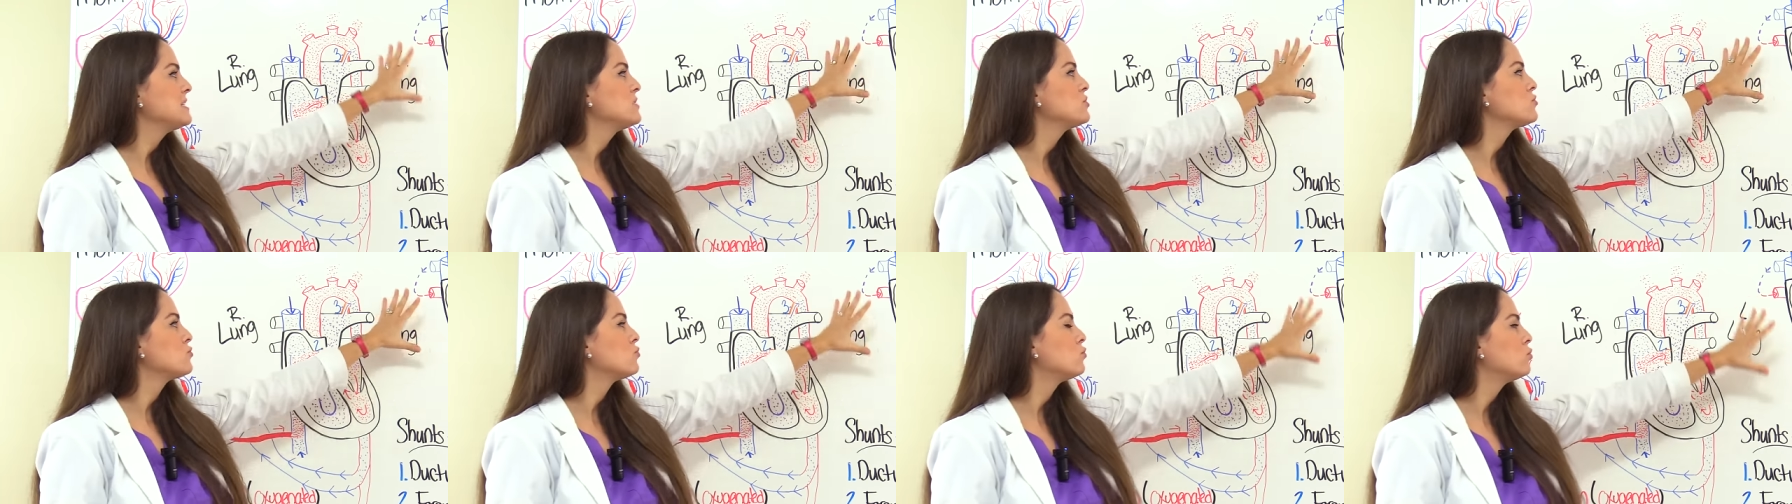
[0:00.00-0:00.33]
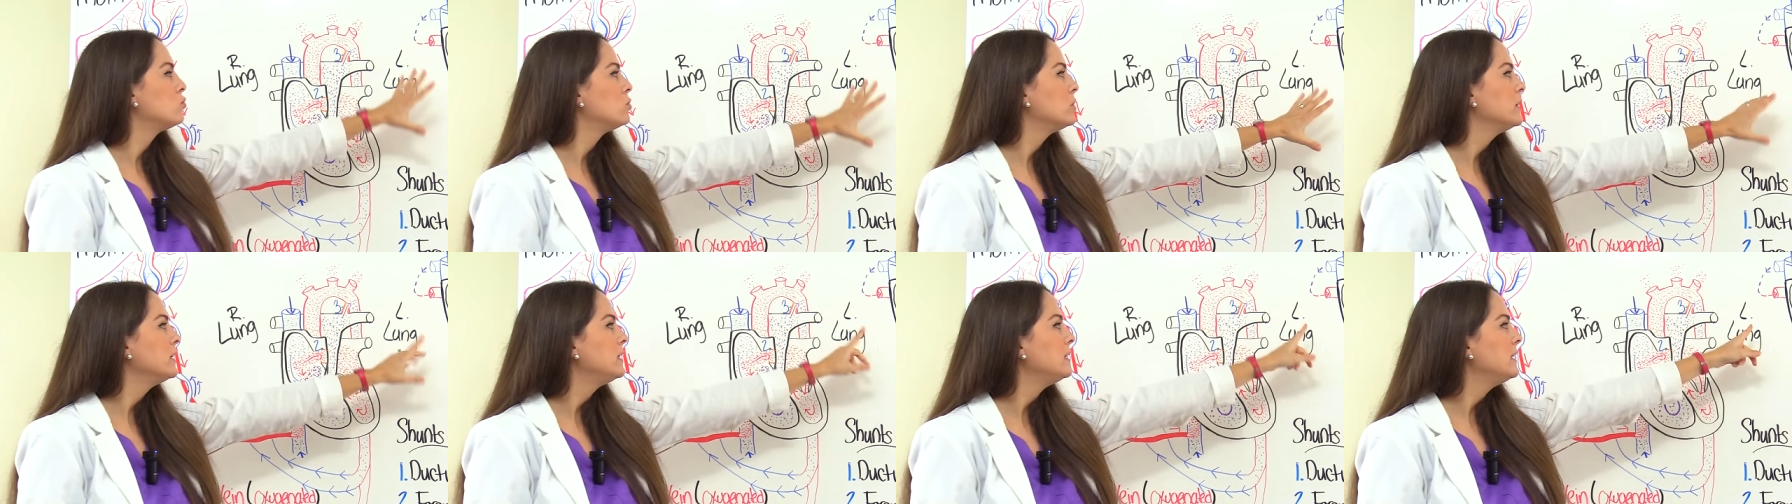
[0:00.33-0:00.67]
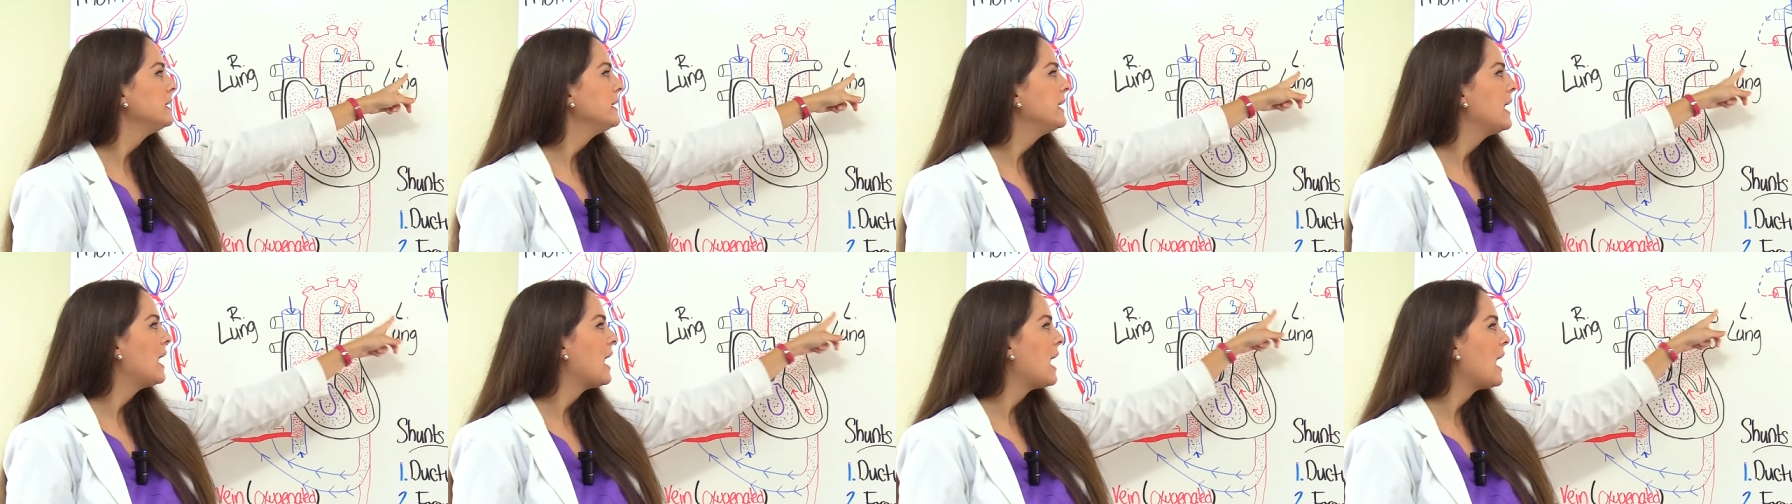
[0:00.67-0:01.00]
it's
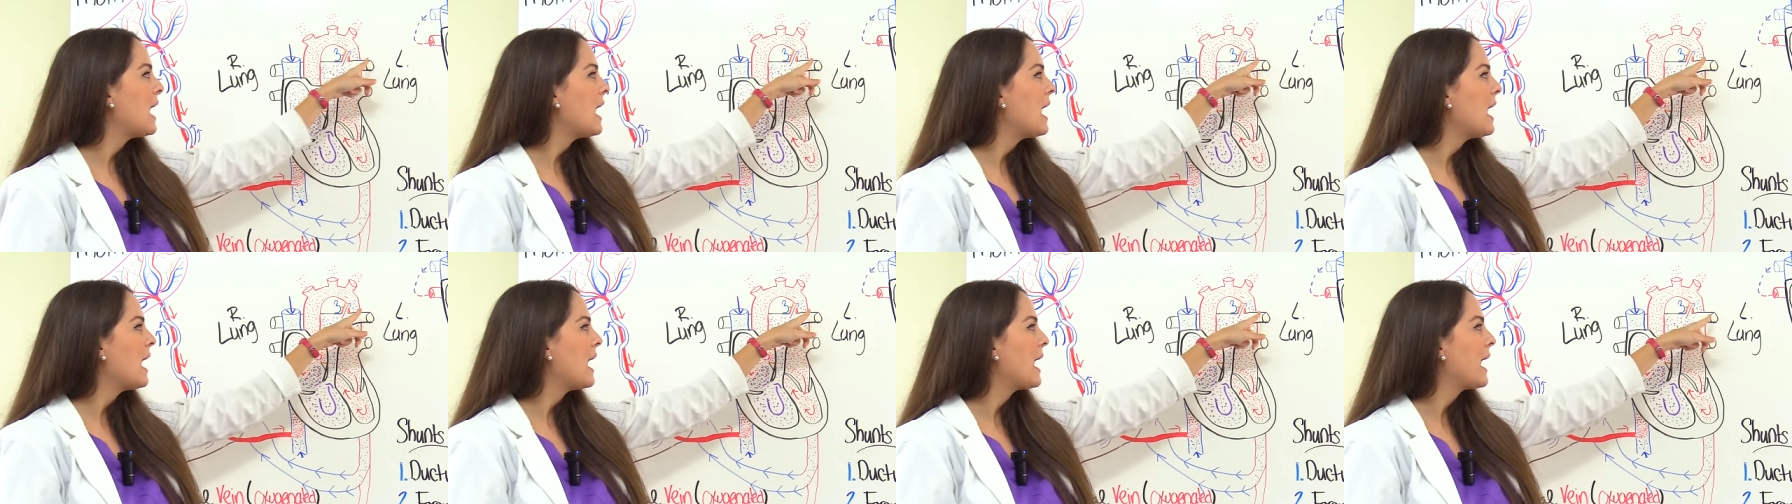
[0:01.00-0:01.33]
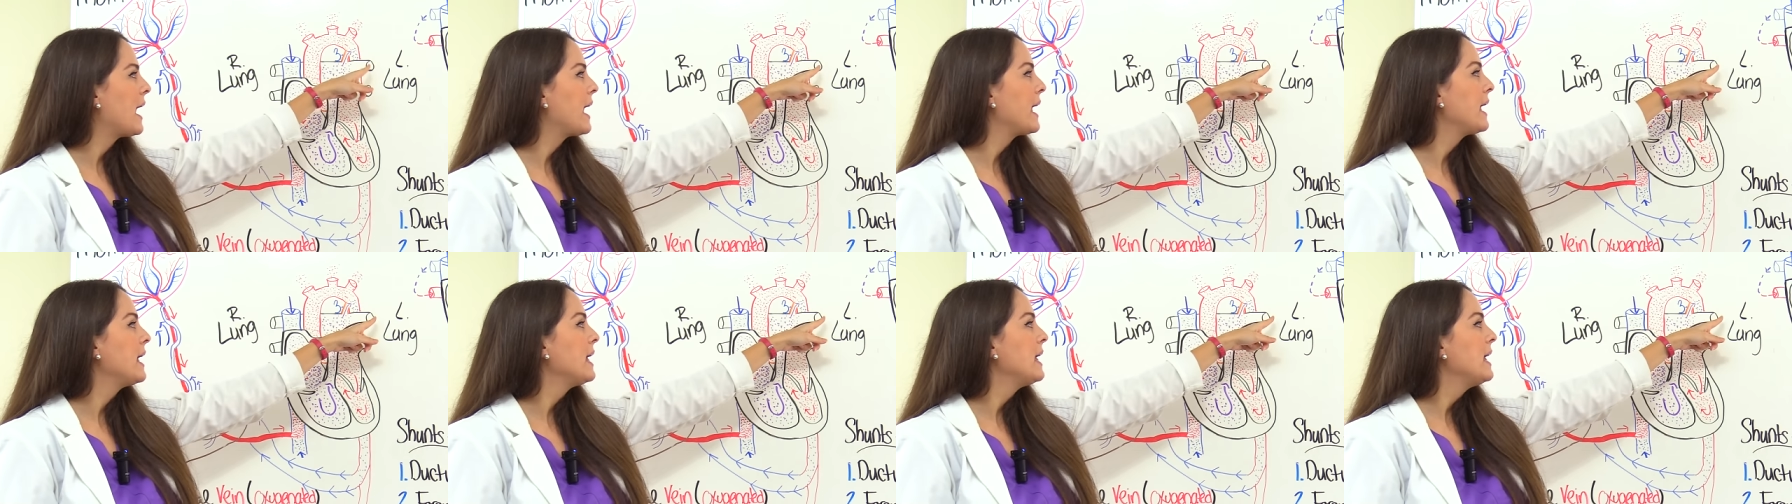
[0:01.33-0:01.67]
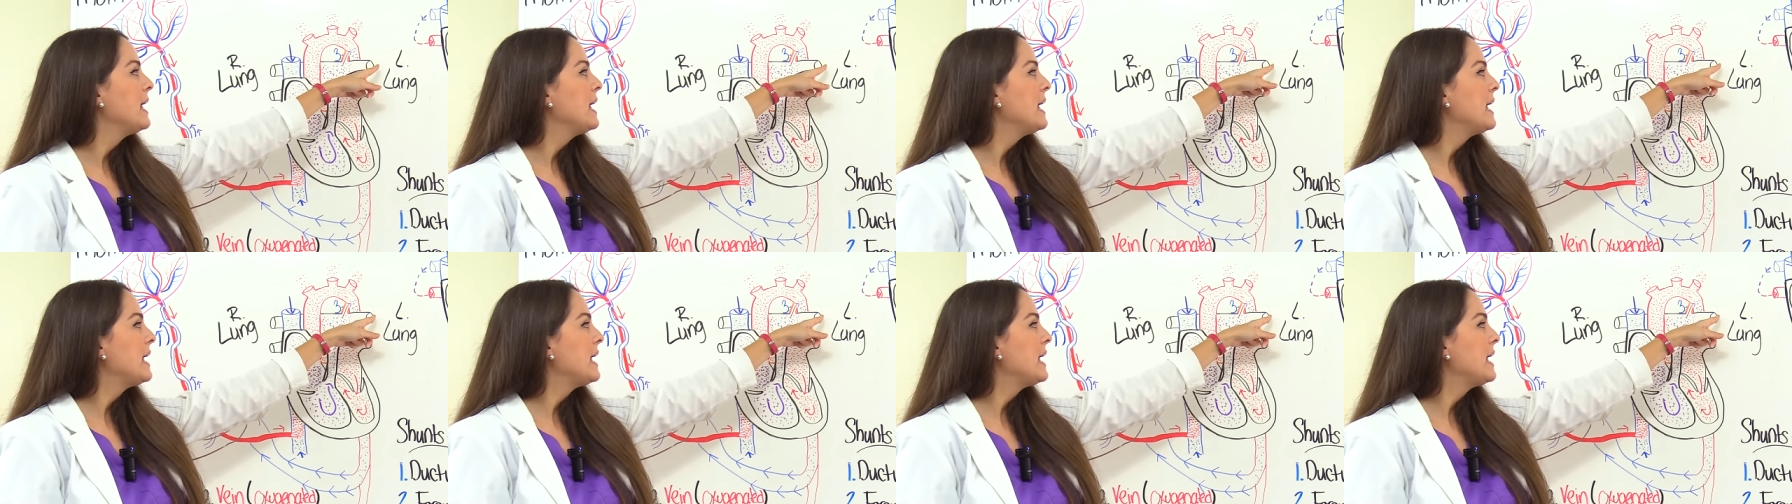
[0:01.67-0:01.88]
really high,